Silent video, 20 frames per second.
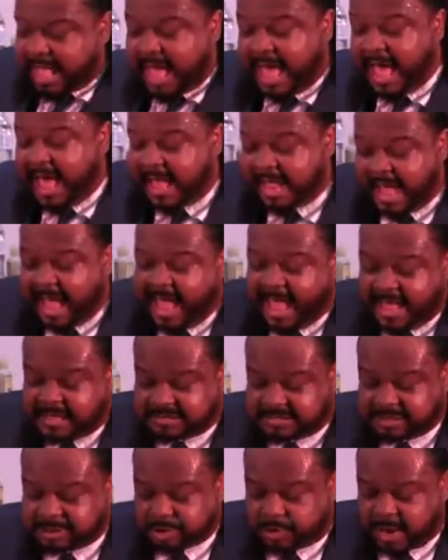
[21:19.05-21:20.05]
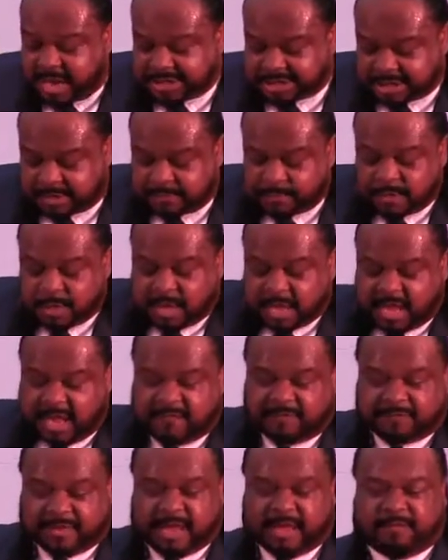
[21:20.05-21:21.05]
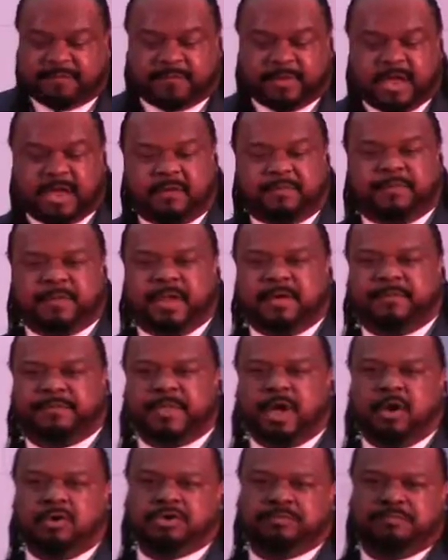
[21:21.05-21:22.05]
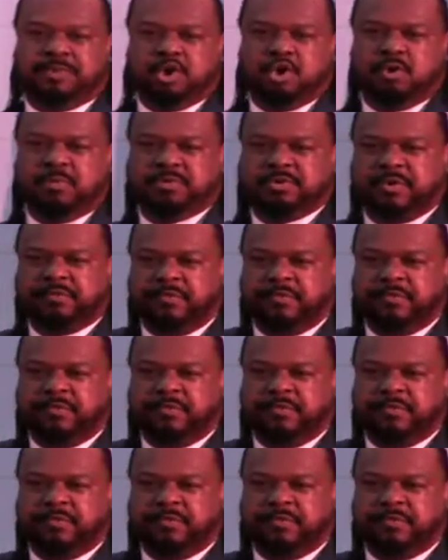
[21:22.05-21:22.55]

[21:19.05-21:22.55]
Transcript: I ask this question. If those boobs